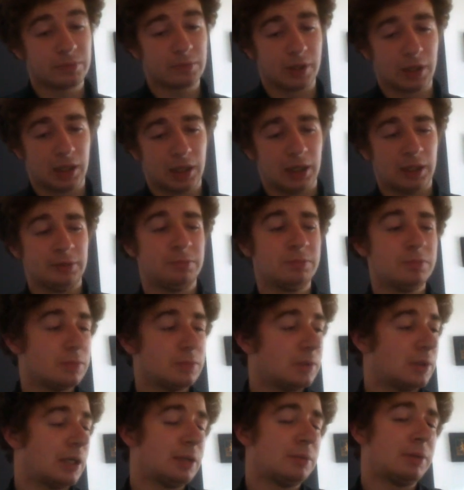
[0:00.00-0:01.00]
At
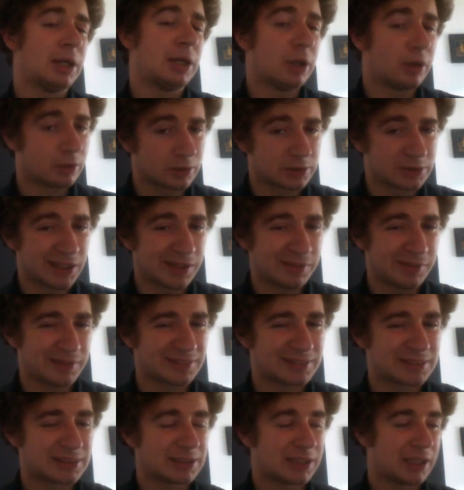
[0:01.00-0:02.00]
my local
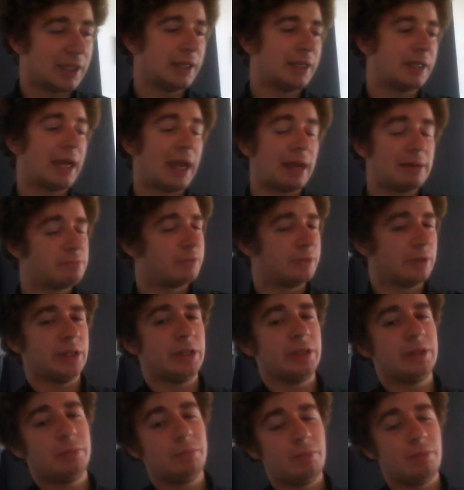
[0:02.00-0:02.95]
tournaments, I came third.